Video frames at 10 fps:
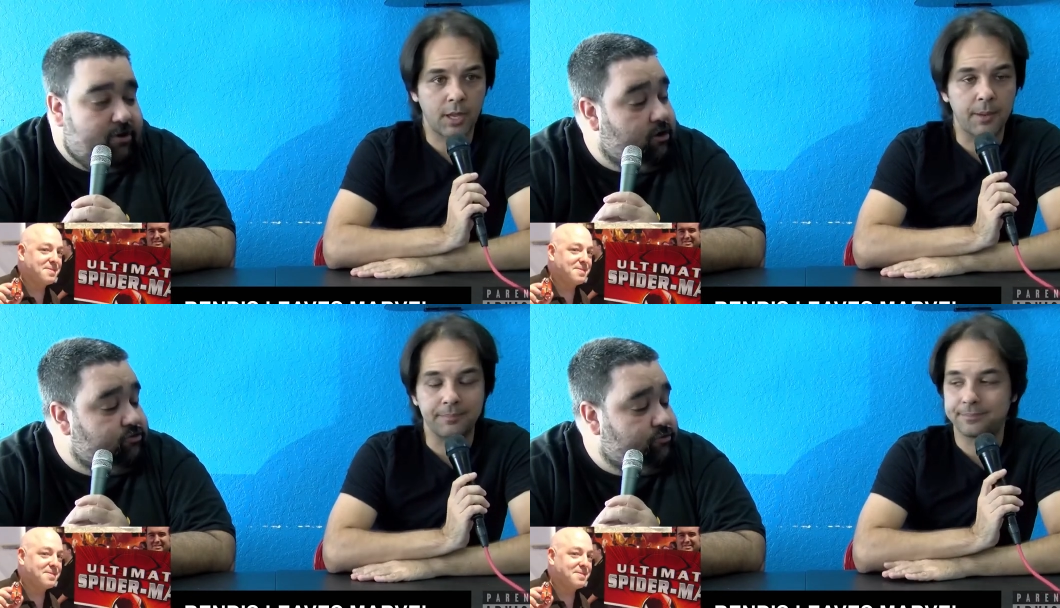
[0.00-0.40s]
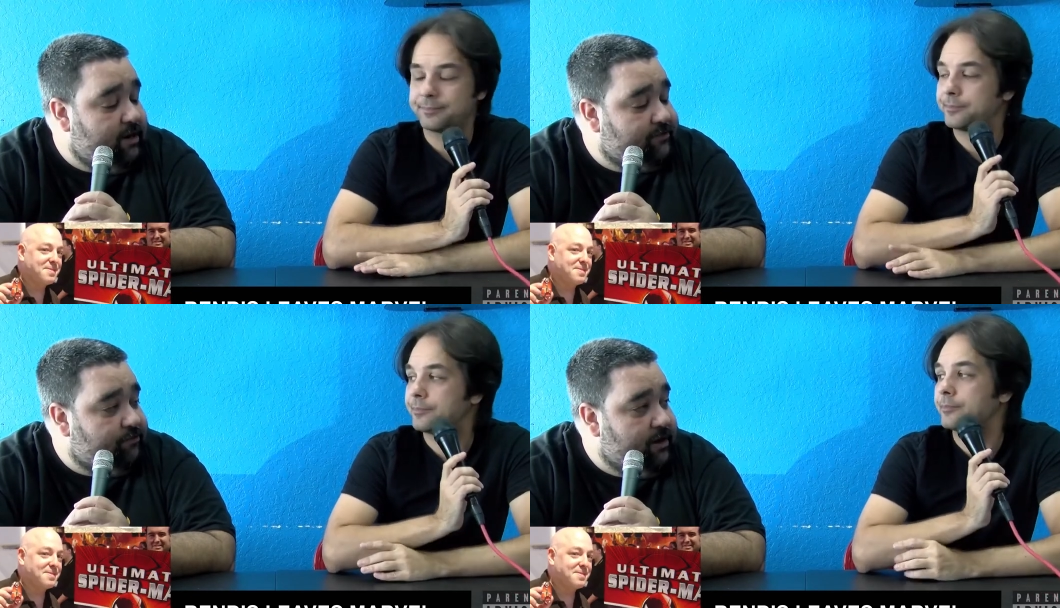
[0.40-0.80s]
Speaker 1: yeah. also
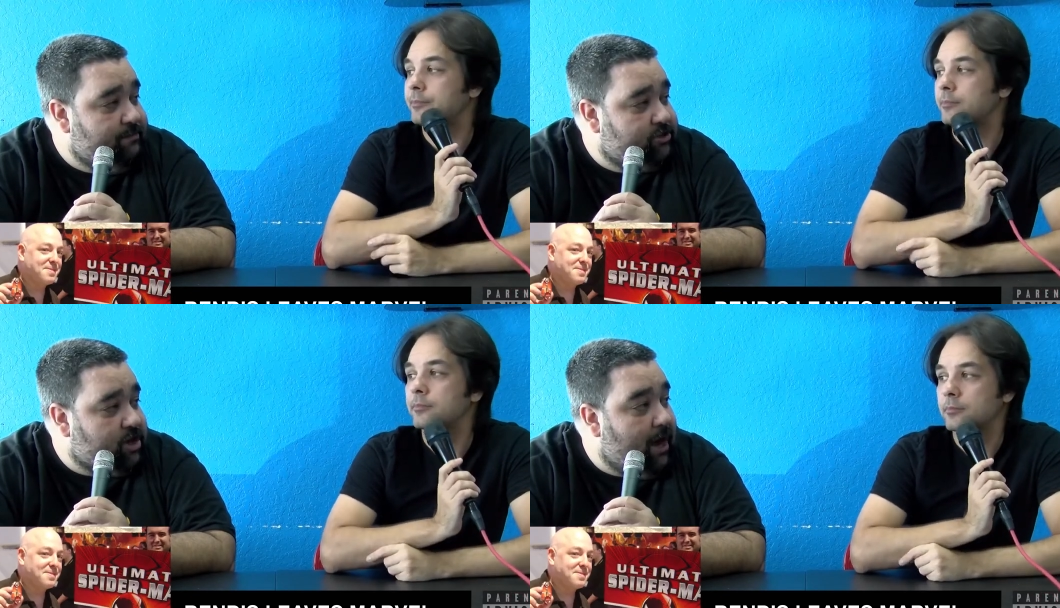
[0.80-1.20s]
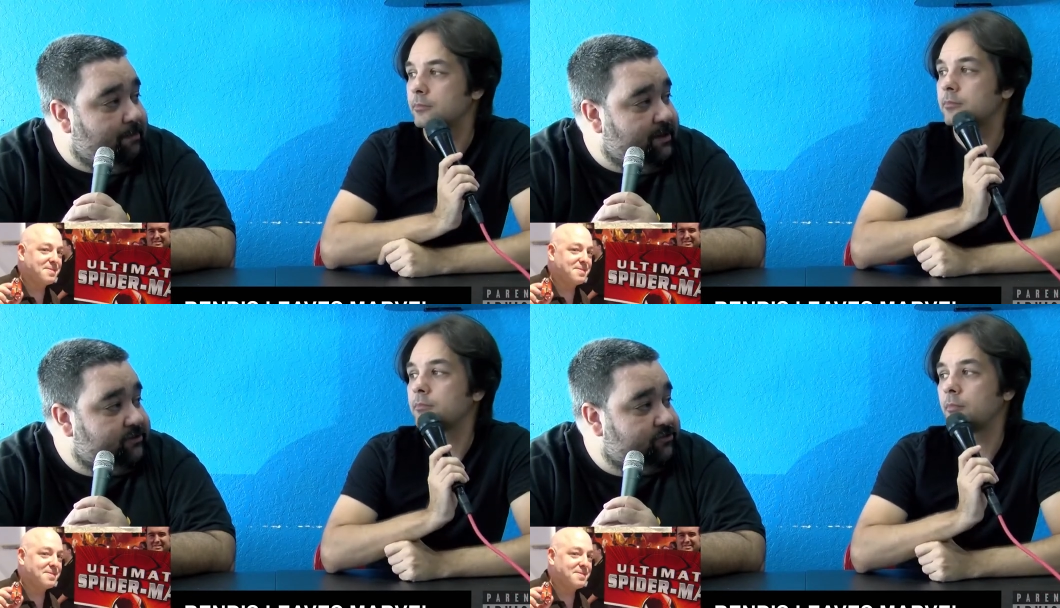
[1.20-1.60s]
writes for Image
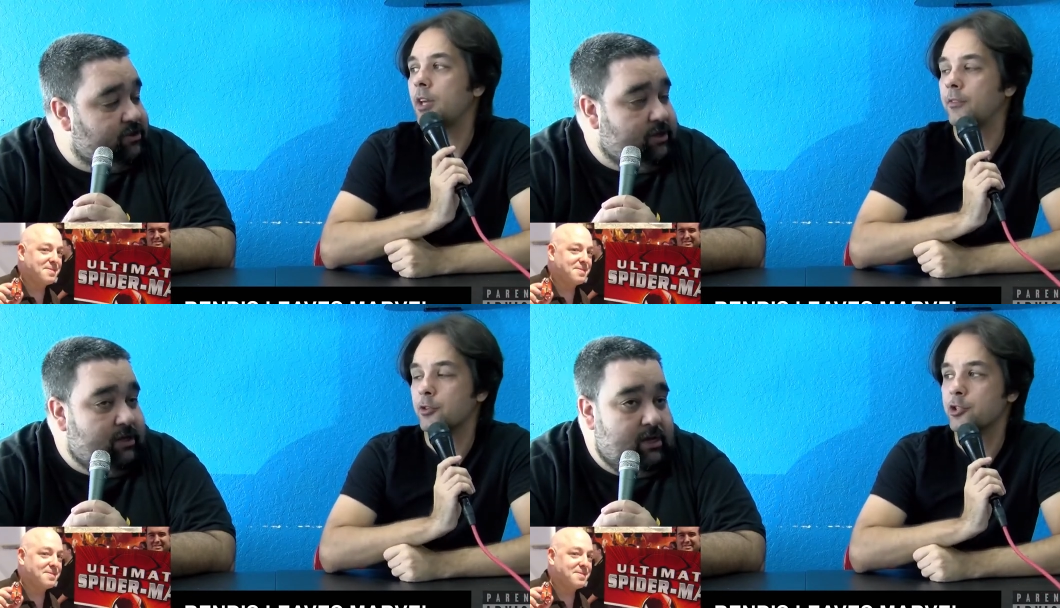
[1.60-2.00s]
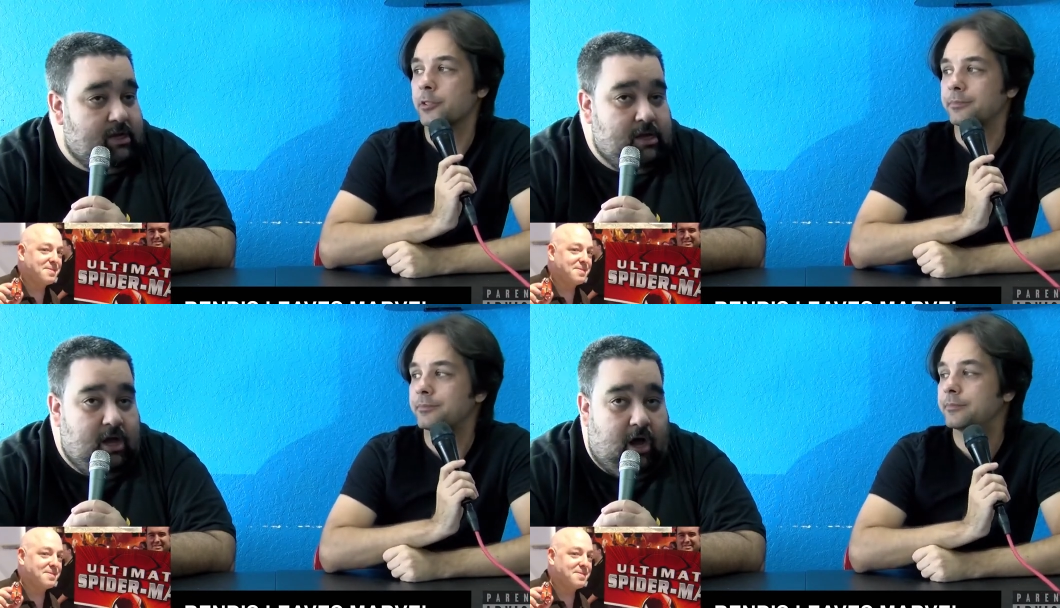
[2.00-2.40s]
Comics. Yeah, for
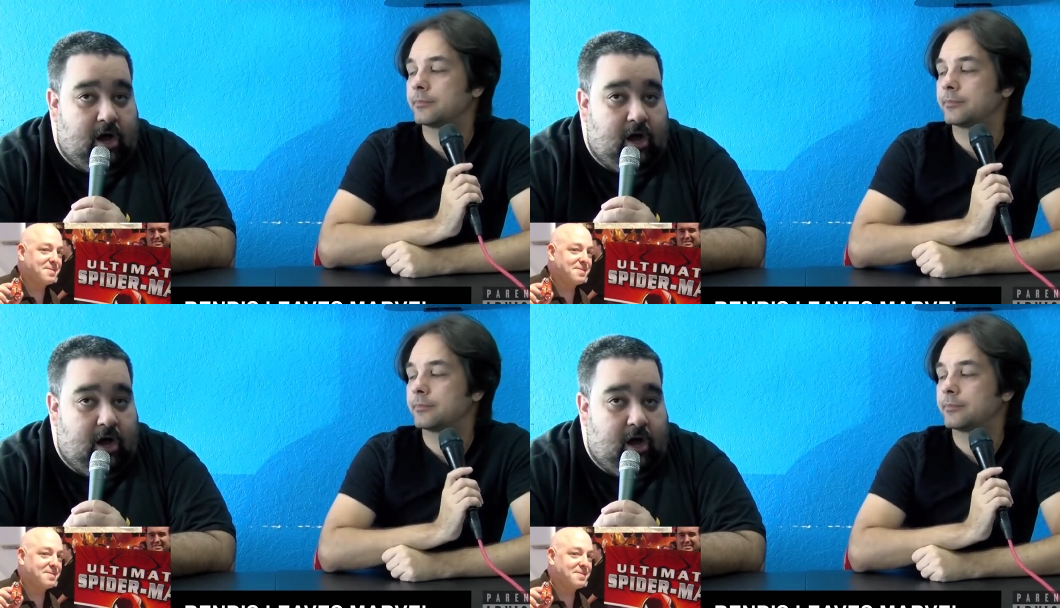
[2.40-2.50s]
sure.